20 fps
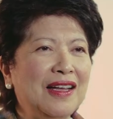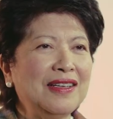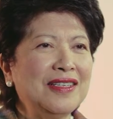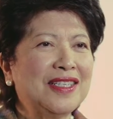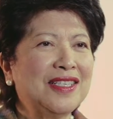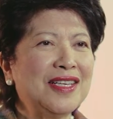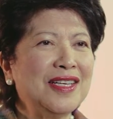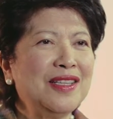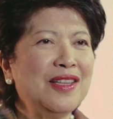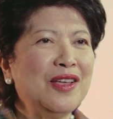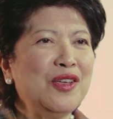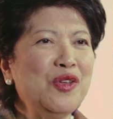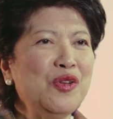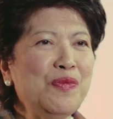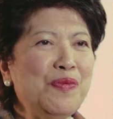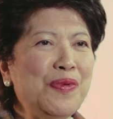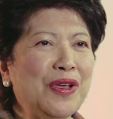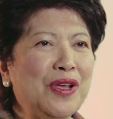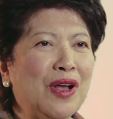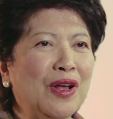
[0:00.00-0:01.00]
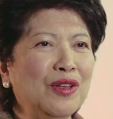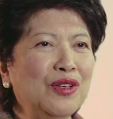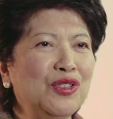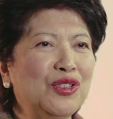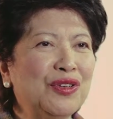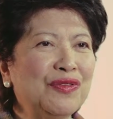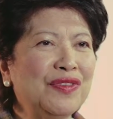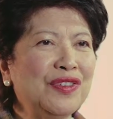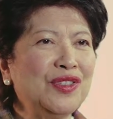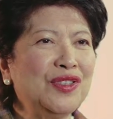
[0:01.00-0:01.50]
I see the UP
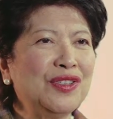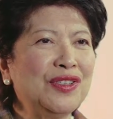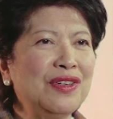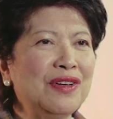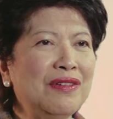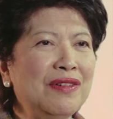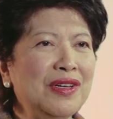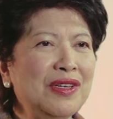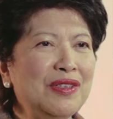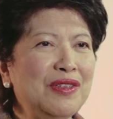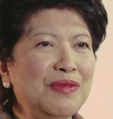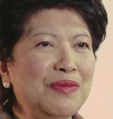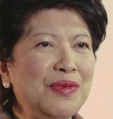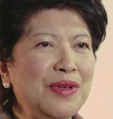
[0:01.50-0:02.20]
College of Engineering to